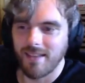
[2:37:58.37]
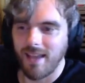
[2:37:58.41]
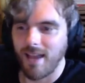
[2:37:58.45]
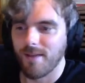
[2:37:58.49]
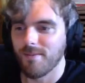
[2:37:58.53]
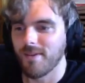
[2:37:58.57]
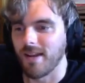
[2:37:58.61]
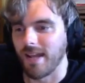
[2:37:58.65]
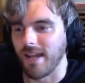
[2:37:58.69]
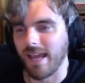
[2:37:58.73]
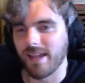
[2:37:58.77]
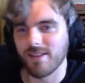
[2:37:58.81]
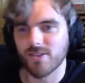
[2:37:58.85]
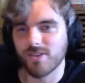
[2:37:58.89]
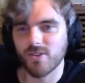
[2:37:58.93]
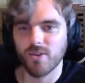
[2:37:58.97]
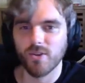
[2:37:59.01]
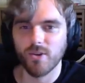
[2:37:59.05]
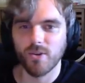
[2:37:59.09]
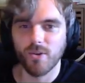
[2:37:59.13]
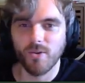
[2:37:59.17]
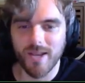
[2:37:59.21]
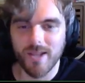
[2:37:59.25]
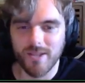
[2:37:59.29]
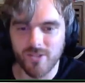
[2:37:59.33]
I'm going to answer
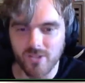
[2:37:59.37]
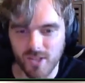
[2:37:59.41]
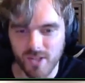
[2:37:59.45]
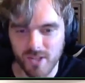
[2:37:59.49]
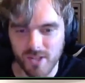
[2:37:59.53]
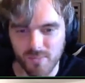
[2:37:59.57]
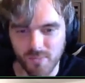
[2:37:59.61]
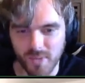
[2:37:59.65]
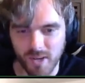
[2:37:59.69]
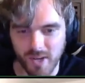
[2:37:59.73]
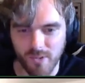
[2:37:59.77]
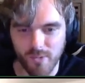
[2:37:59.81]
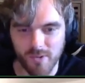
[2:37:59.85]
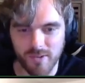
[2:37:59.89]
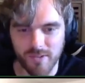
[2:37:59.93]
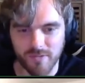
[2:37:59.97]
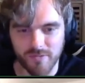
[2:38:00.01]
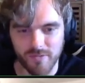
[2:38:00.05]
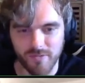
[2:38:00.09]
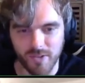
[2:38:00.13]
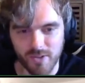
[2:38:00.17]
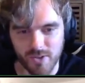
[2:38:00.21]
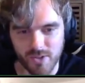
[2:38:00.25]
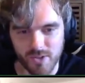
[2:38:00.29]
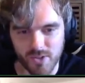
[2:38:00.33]
your question, but I want to
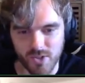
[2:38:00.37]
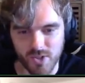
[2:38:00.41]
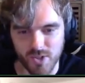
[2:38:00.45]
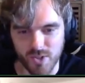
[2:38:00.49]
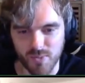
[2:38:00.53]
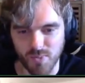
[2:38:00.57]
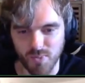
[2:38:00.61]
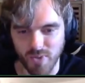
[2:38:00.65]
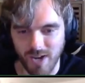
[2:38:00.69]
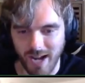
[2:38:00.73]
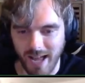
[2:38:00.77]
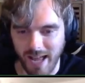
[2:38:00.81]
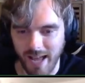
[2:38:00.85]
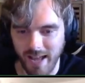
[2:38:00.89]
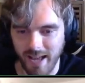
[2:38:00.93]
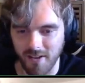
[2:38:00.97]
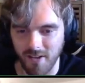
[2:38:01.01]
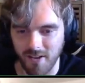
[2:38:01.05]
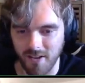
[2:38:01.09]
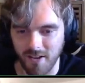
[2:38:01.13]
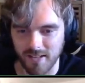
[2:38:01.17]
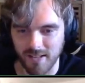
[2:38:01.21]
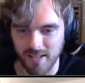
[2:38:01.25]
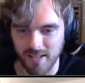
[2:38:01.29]
first just brag on